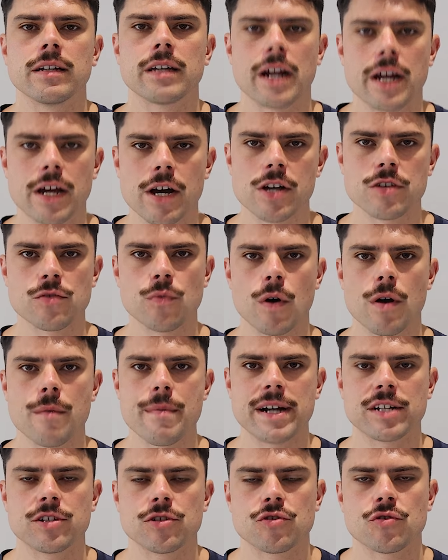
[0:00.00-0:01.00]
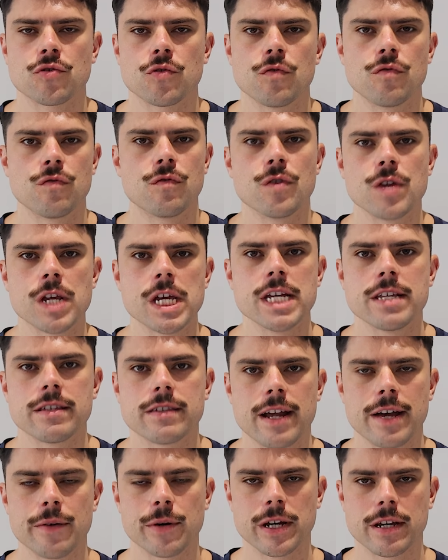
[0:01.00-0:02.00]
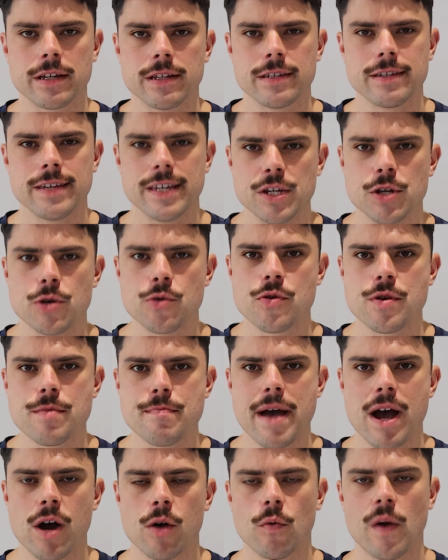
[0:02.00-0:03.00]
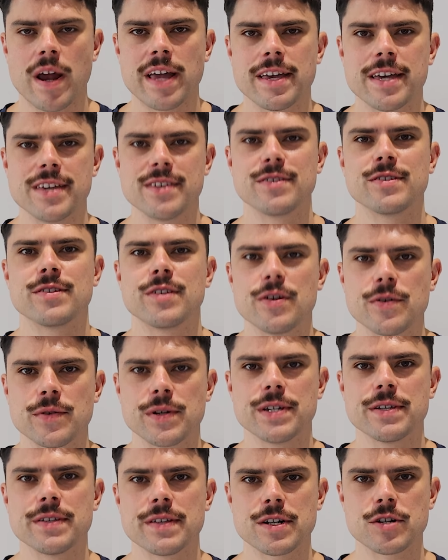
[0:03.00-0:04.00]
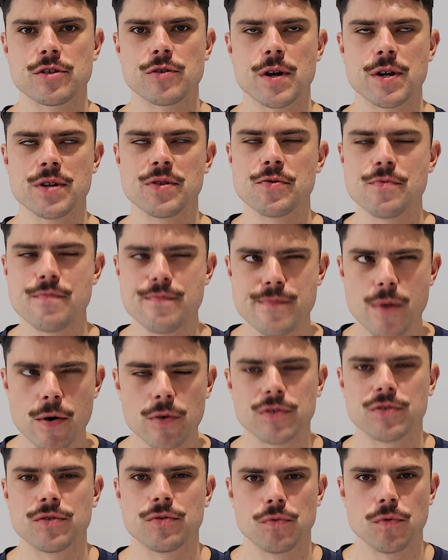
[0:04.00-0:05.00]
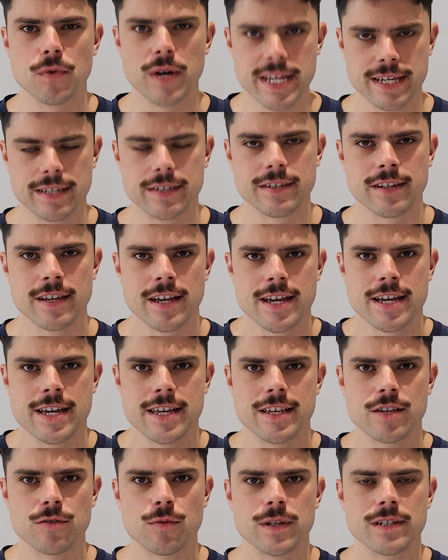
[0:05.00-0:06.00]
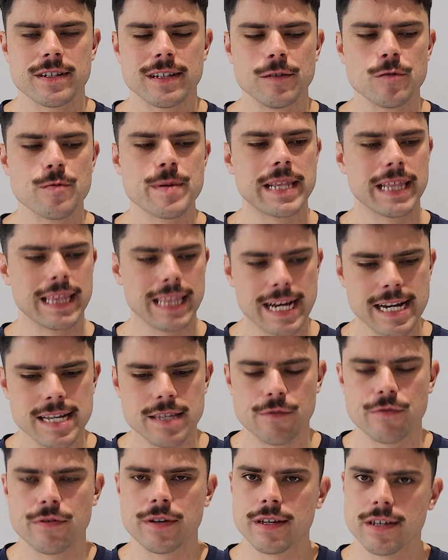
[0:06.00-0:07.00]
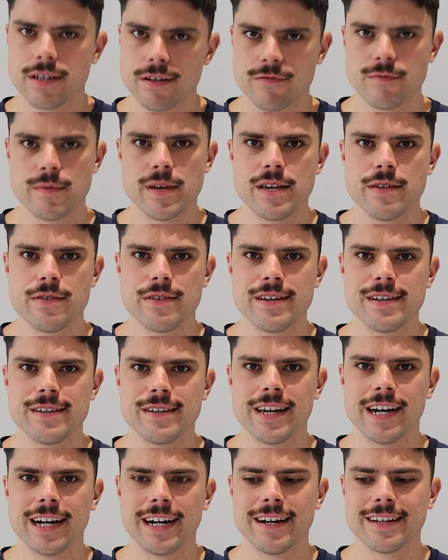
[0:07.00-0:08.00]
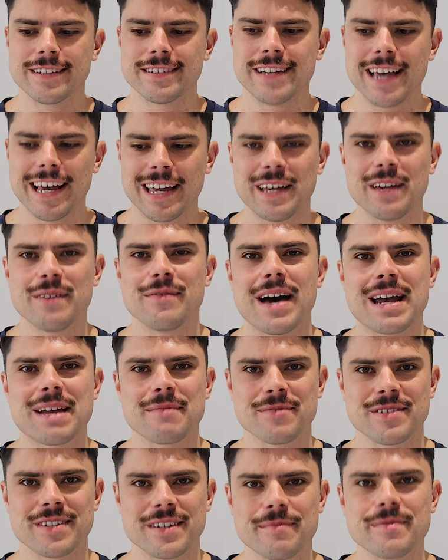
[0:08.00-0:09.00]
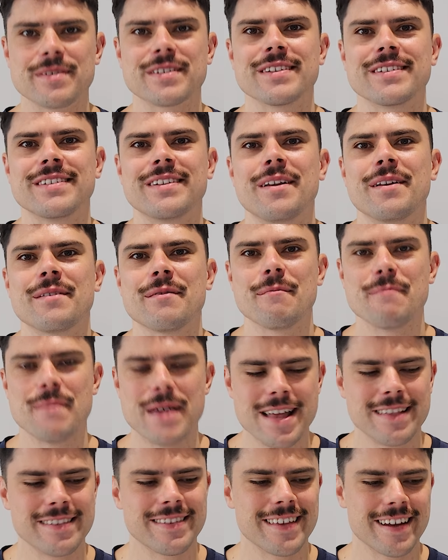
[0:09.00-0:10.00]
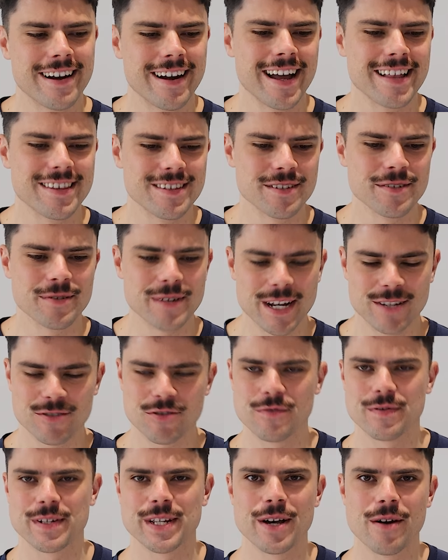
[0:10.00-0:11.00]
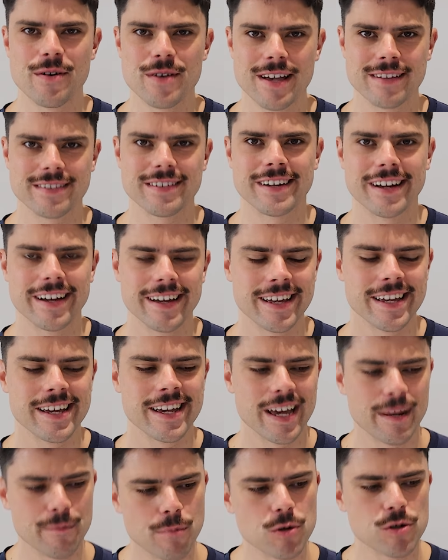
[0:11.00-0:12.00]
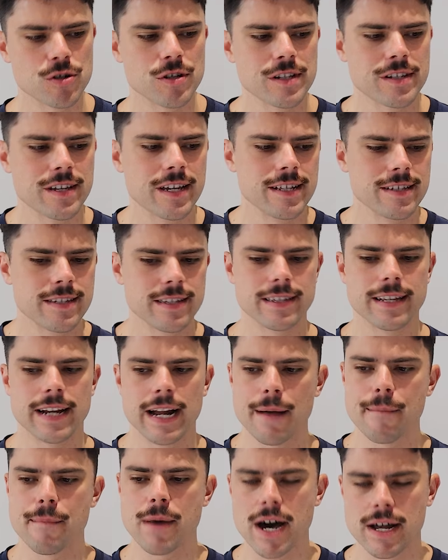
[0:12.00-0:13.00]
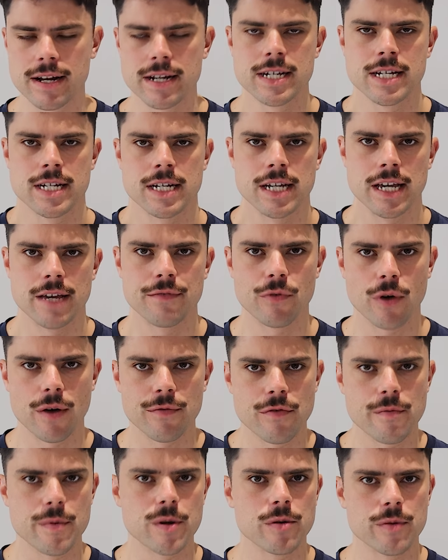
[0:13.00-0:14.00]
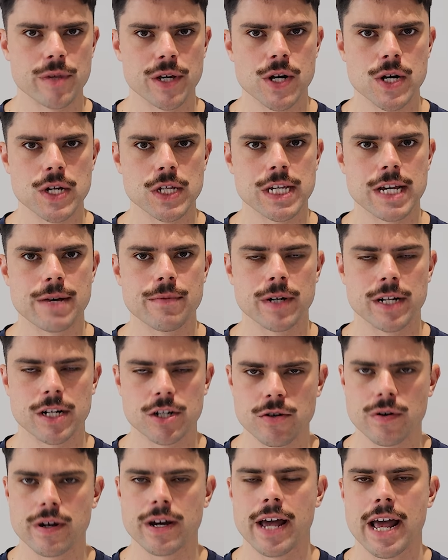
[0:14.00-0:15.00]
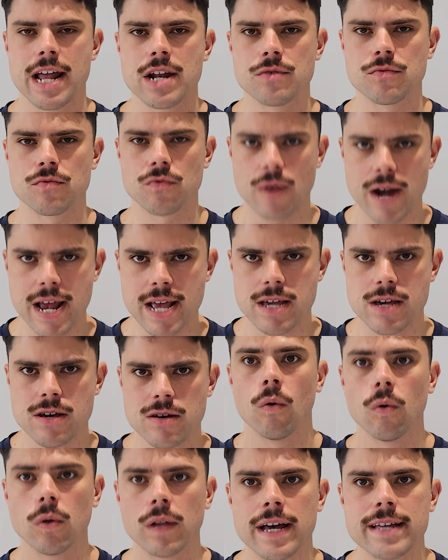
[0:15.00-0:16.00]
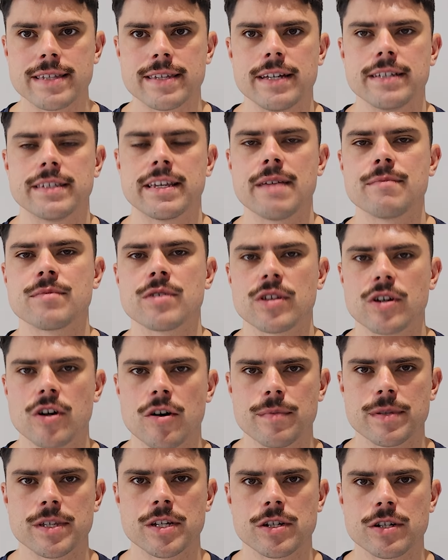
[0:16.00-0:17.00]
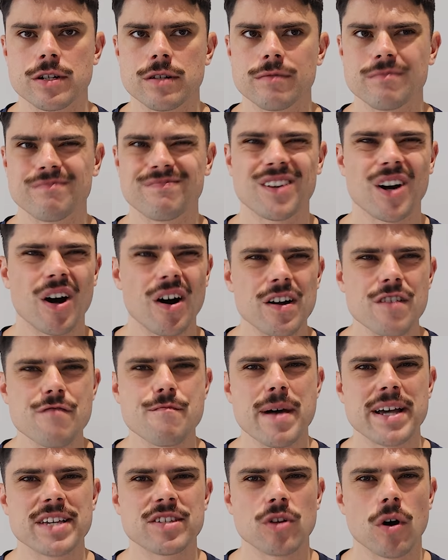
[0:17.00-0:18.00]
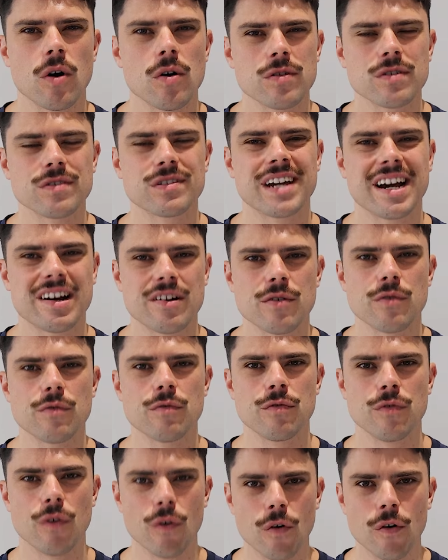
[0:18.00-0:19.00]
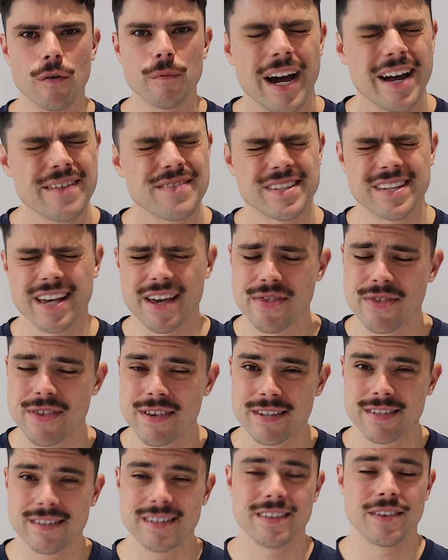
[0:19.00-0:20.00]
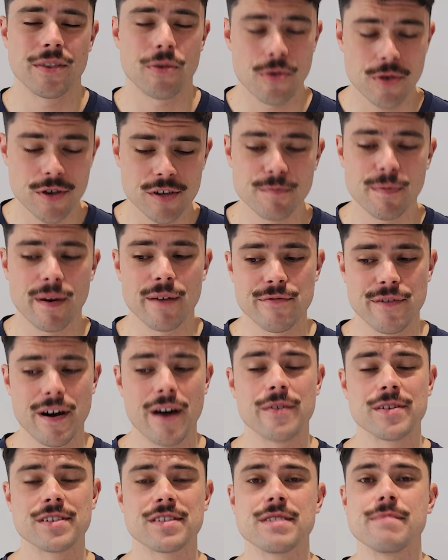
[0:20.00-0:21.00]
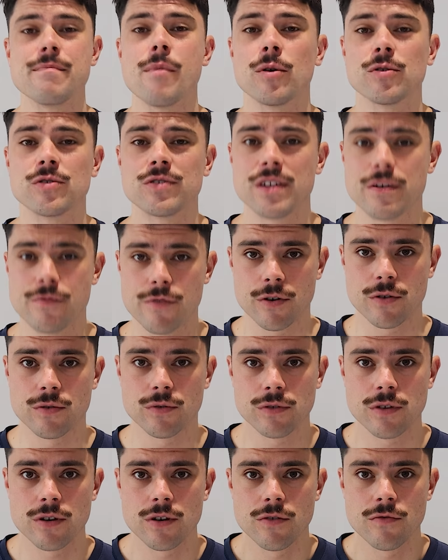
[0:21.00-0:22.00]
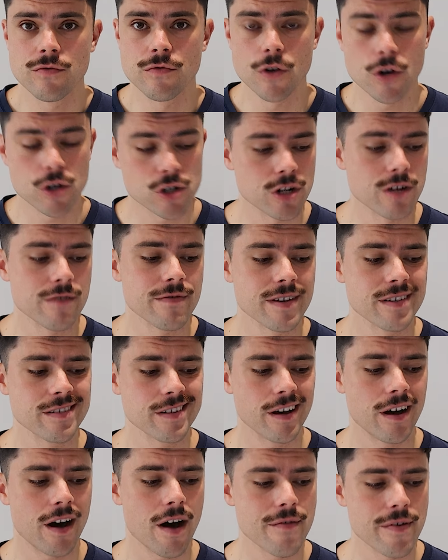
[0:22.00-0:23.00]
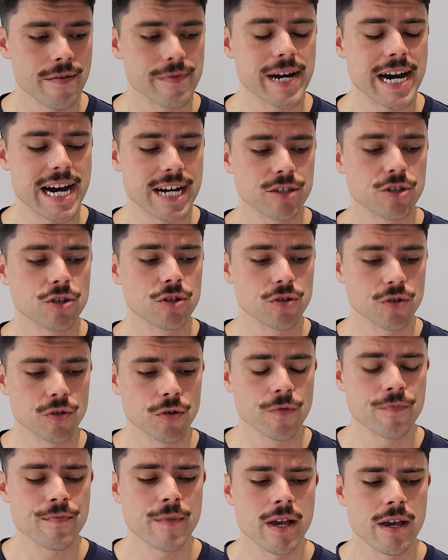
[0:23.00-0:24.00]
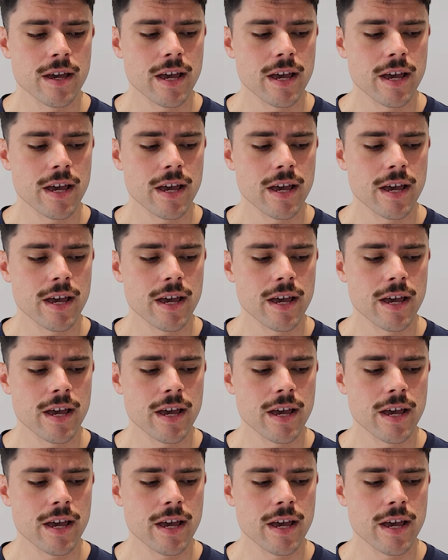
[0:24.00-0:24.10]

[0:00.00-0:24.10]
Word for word: G'day guys, welcome back to True Footy. Today we're going to continue the power ranking series that I try to do most weeks. This one's a little bit late, forgive me. The uh, sacking of Adam Simpson meant that I had to do an extra video yesterday and push this into today. But if you're unfamiliar with the concept, we're going to try and rank all 18 teams in the competition kind of based on current form. I have to say, this, this by far is the most difficult version of this I've ever had to do.